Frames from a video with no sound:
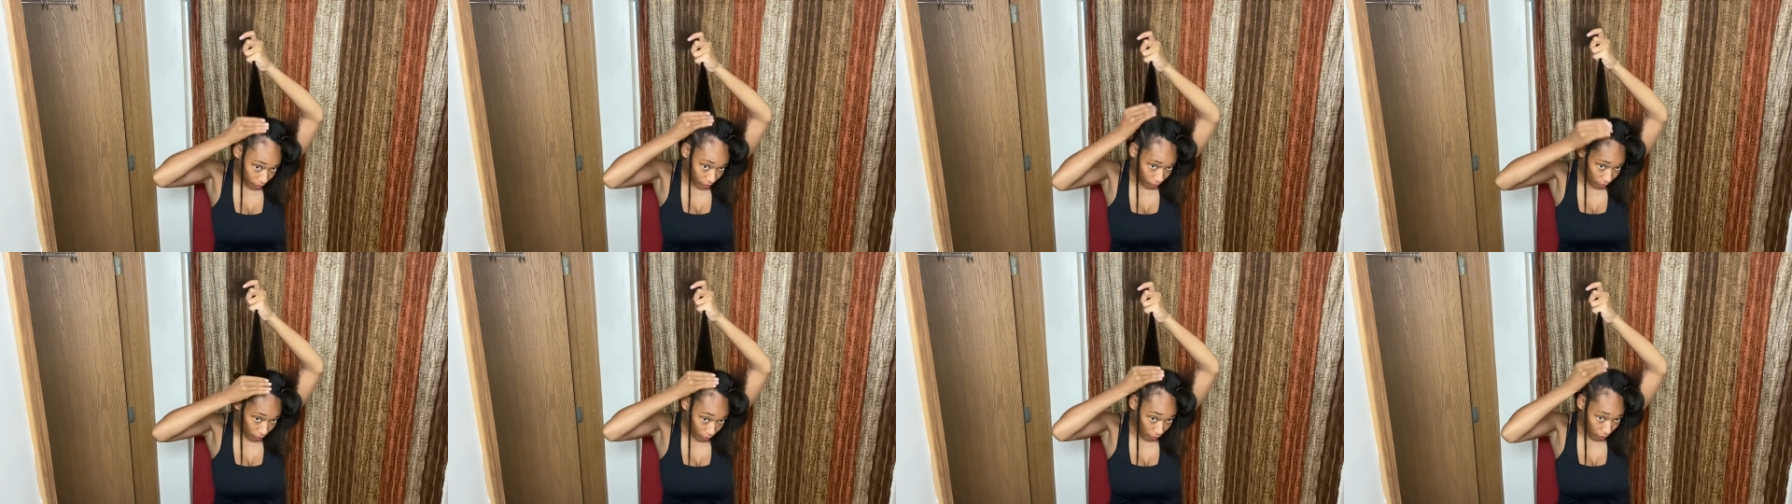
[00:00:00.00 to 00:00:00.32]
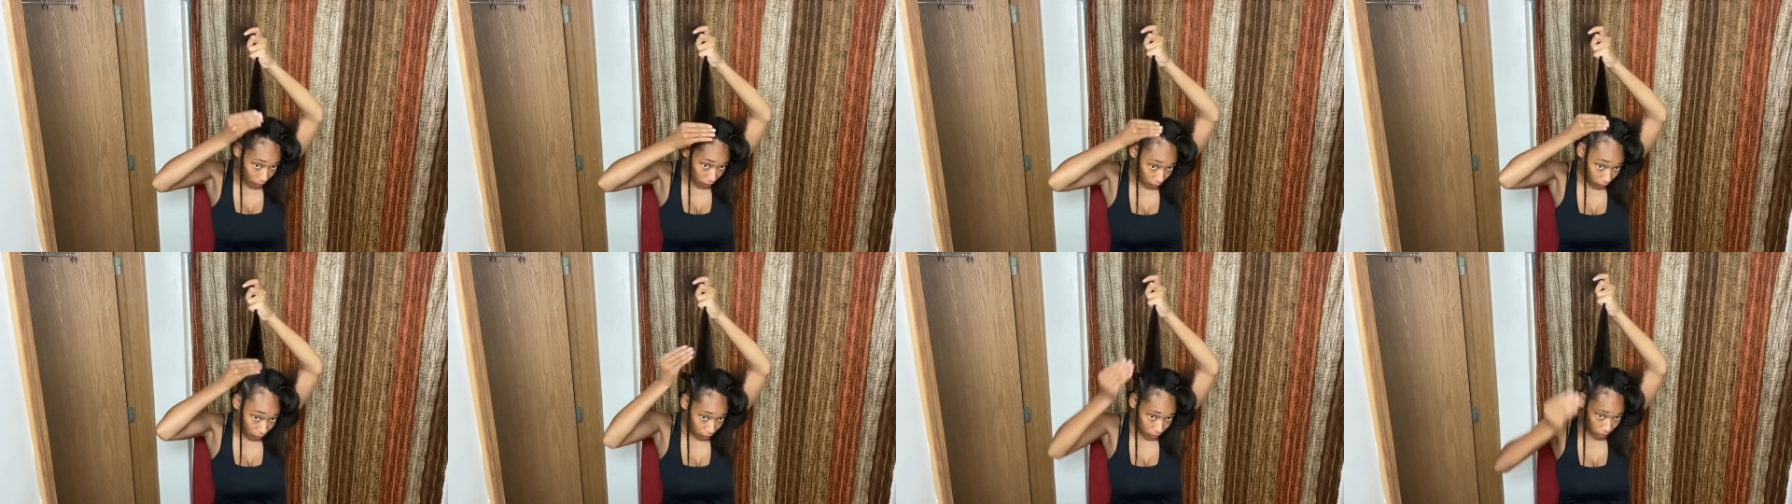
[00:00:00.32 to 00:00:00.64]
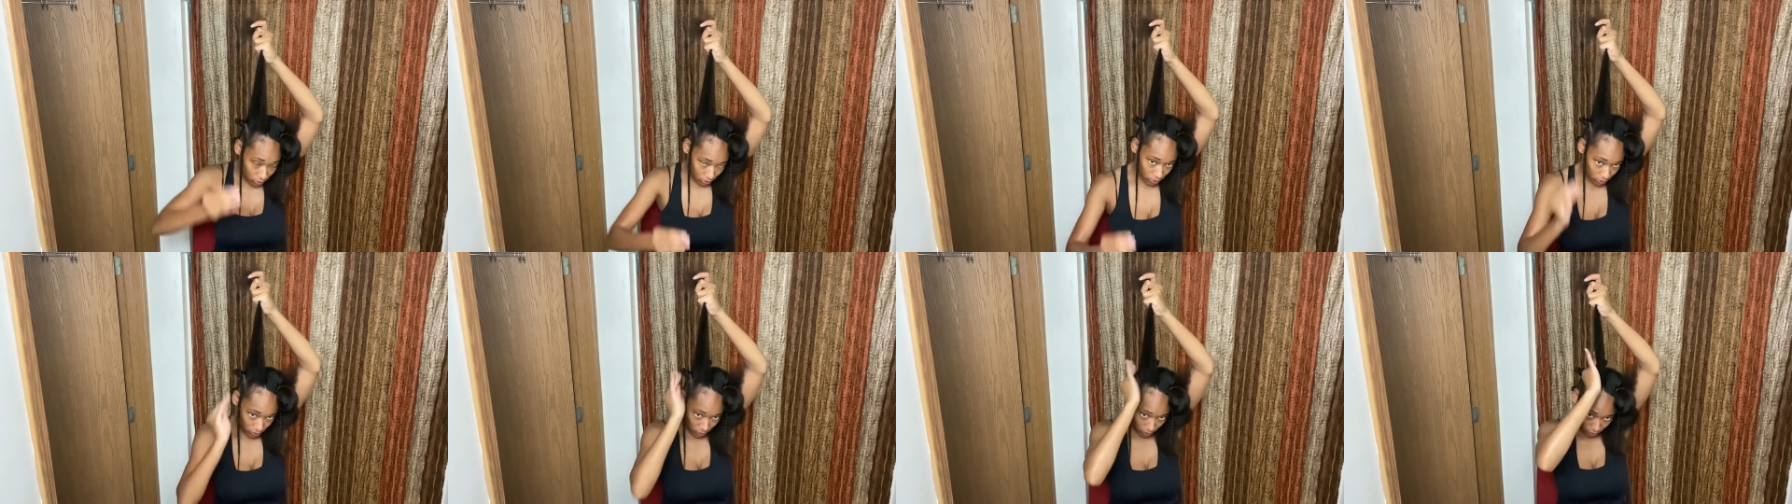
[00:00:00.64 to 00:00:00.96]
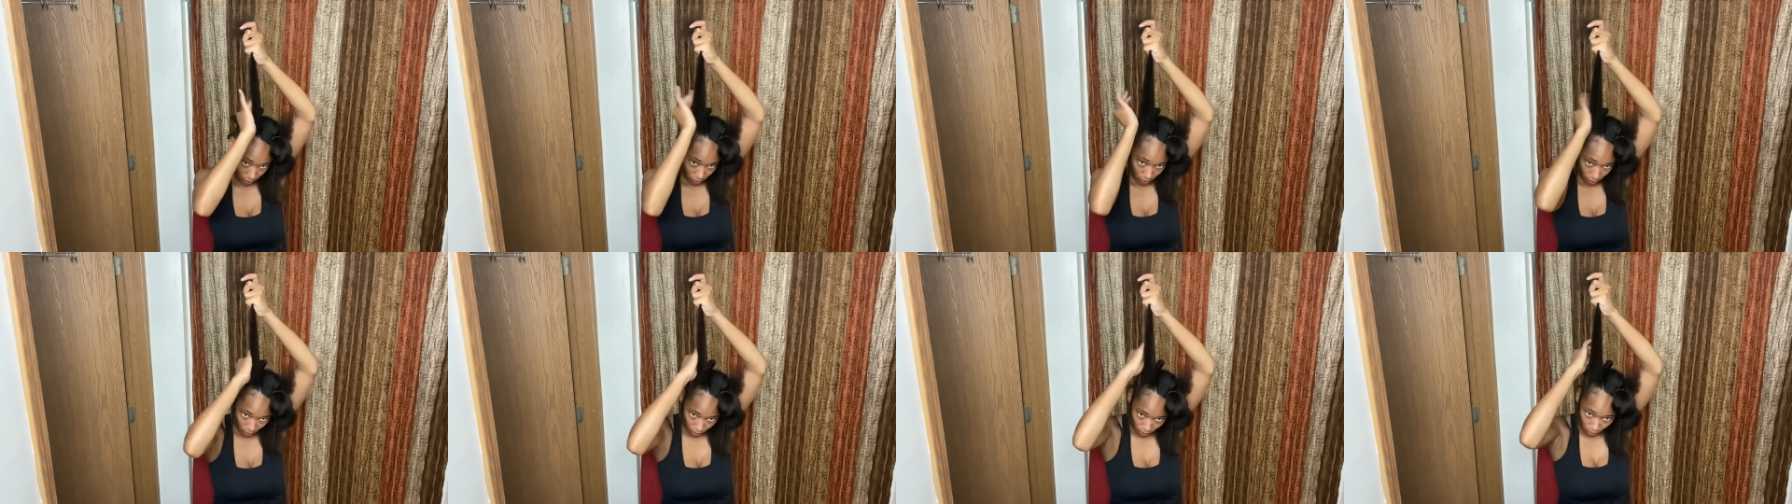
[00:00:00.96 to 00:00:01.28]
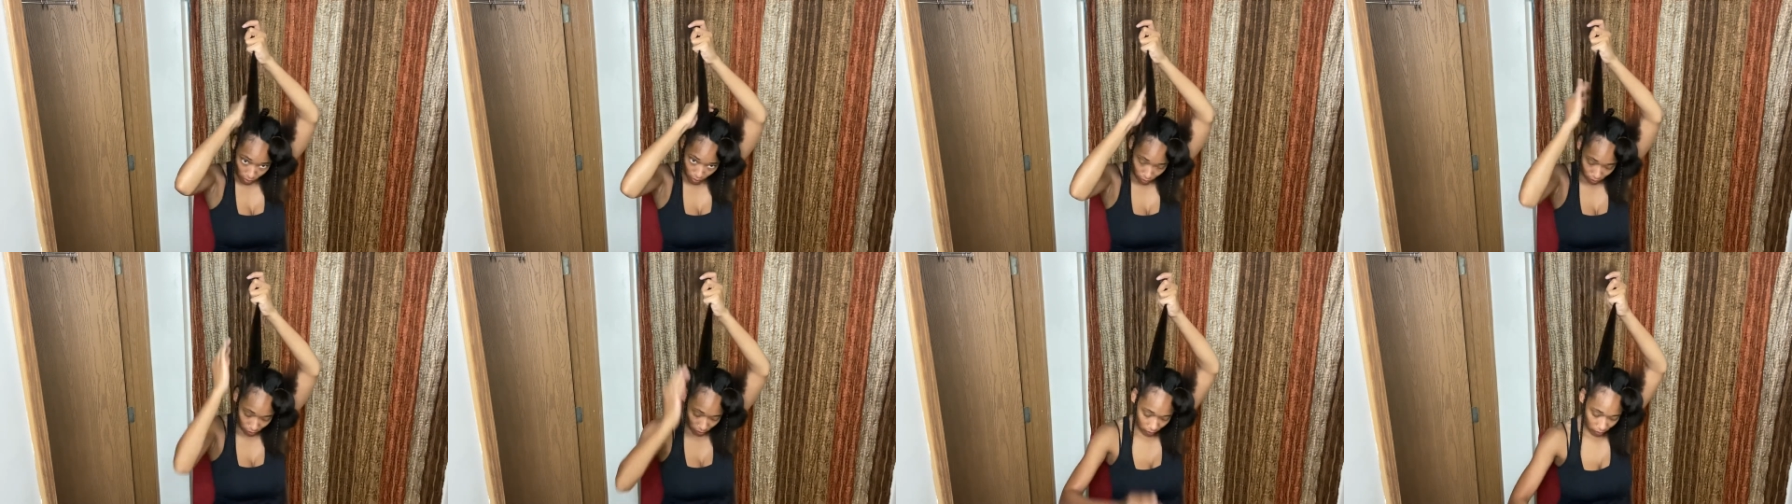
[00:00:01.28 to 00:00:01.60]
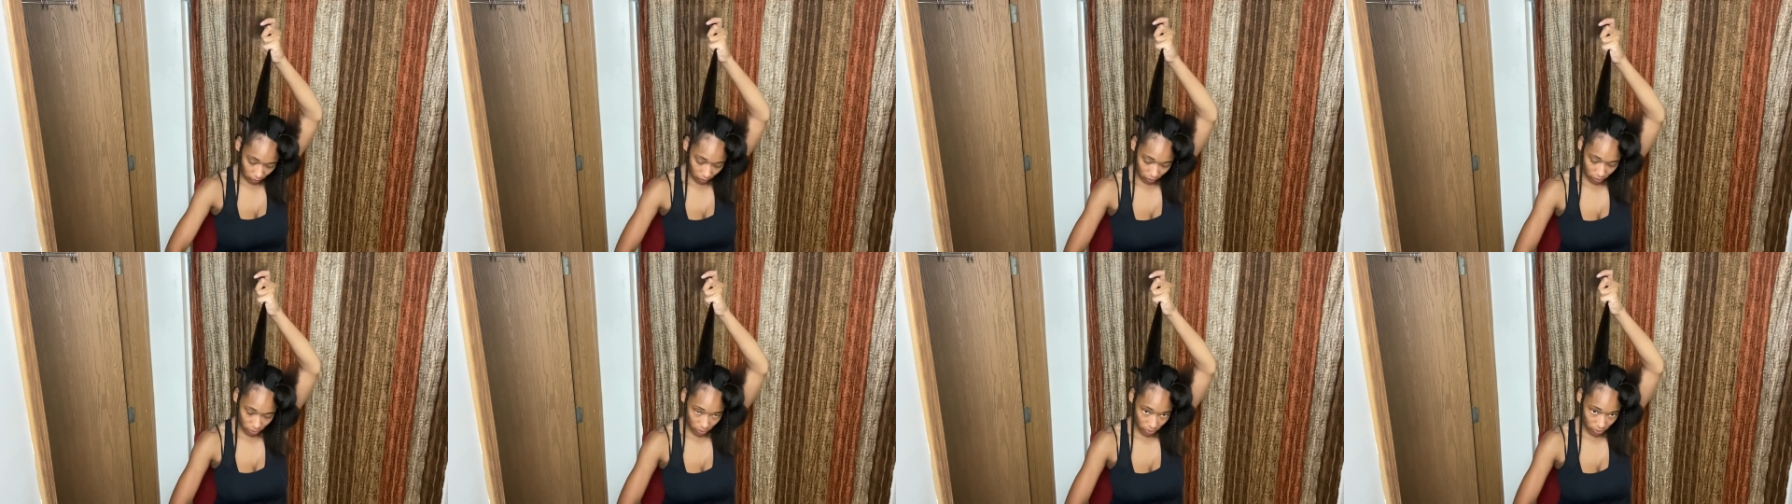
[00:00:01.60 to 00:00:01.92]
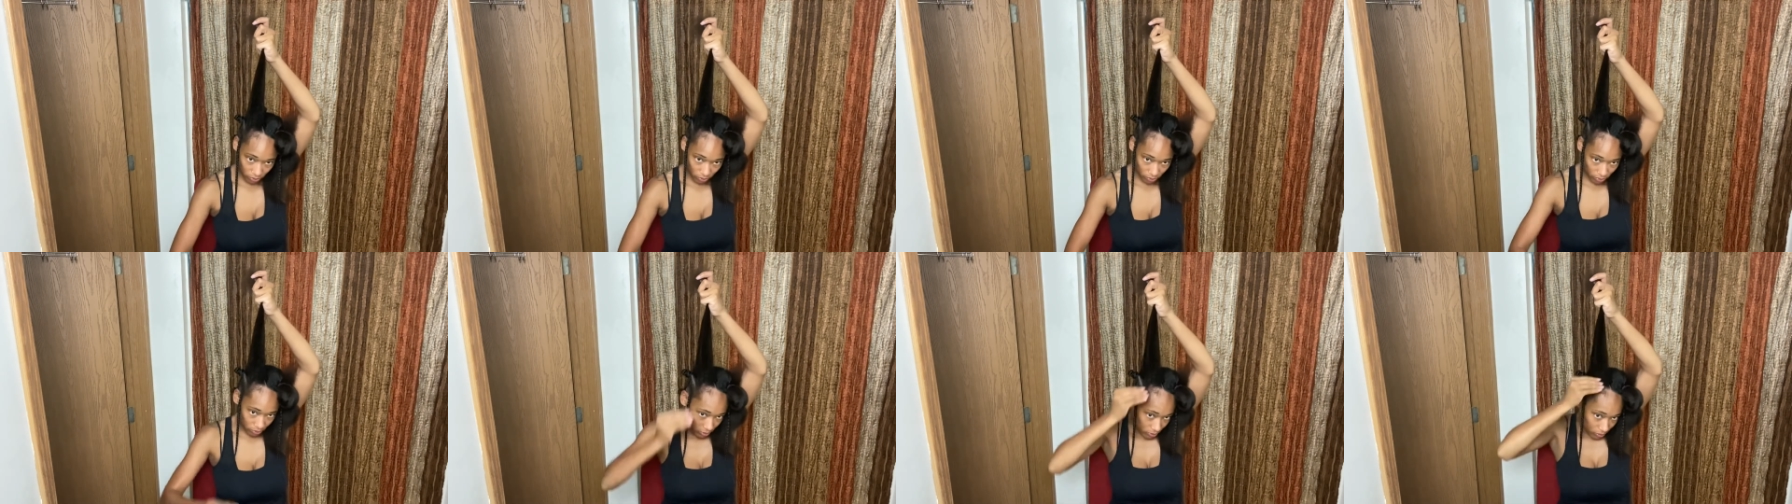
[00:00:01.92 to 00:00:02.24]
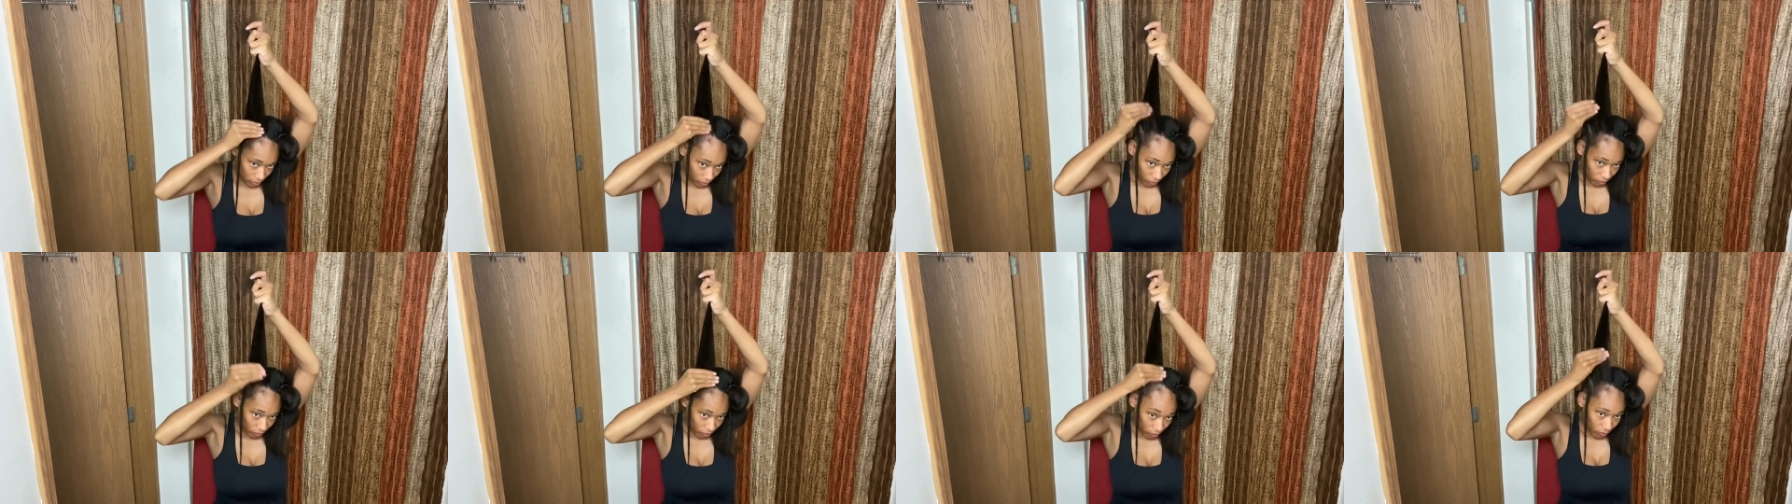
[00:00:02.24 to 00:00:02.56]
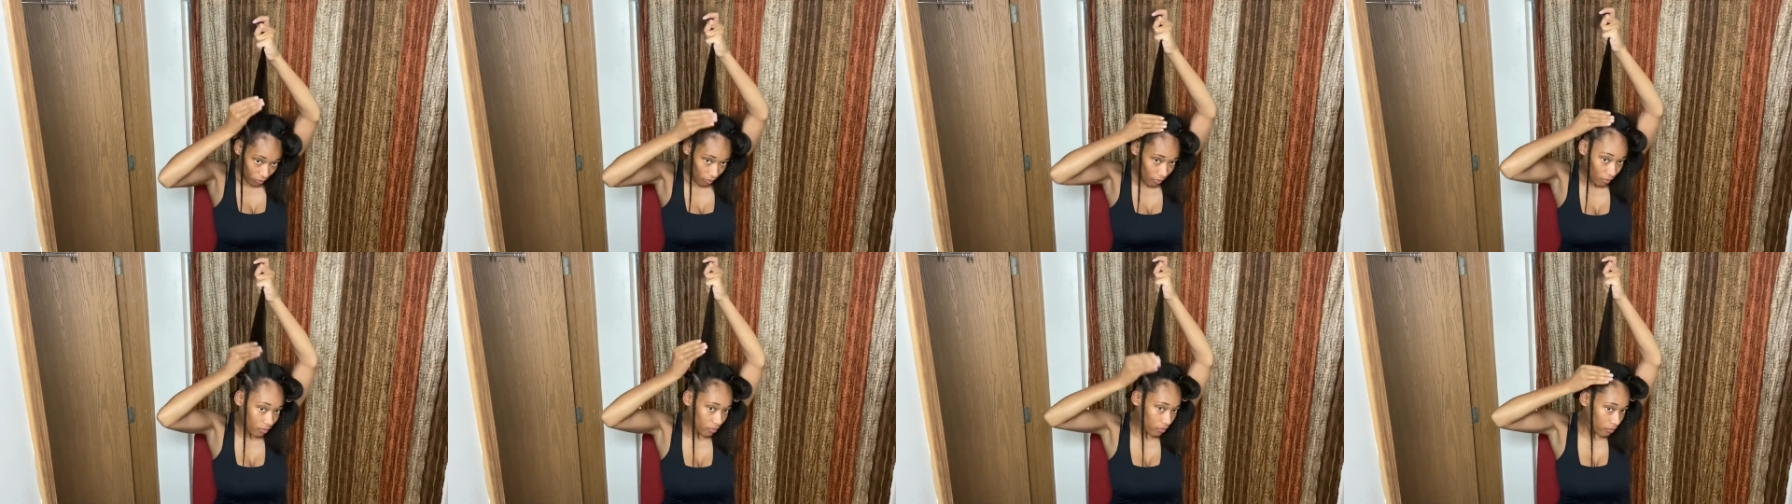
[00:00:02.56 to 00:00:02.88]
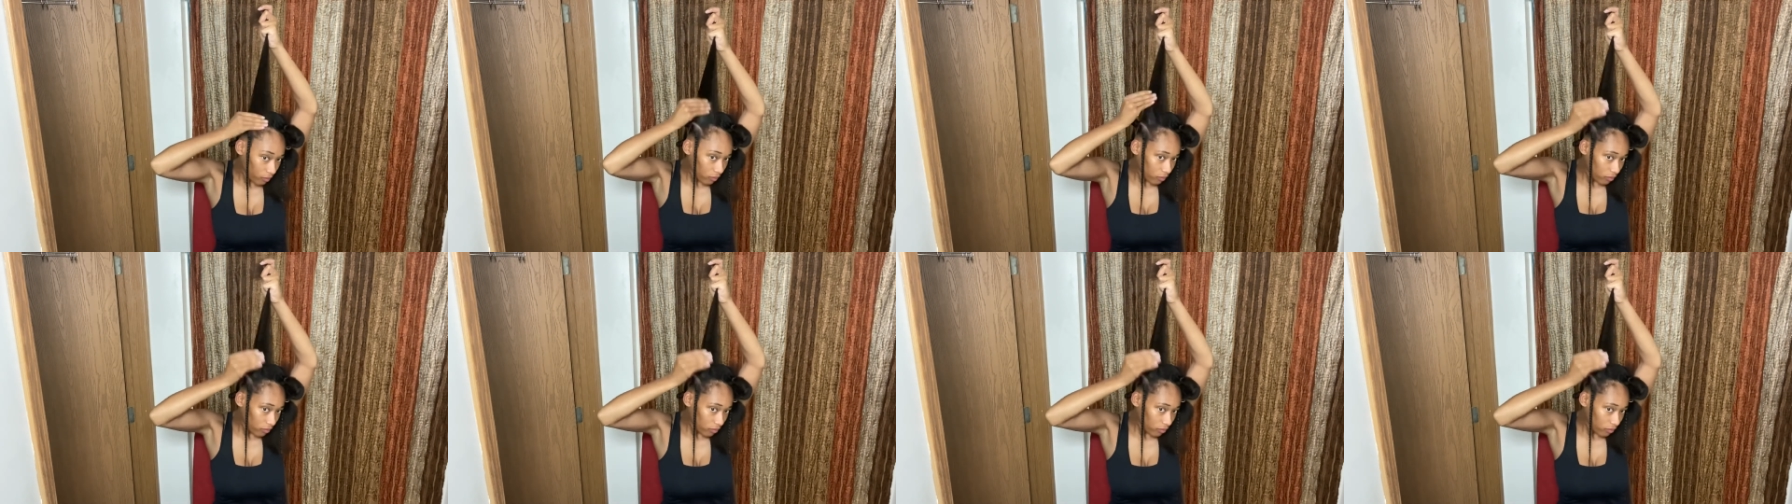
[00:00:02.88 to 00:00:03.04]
out because I don't want them pushed back into the sections.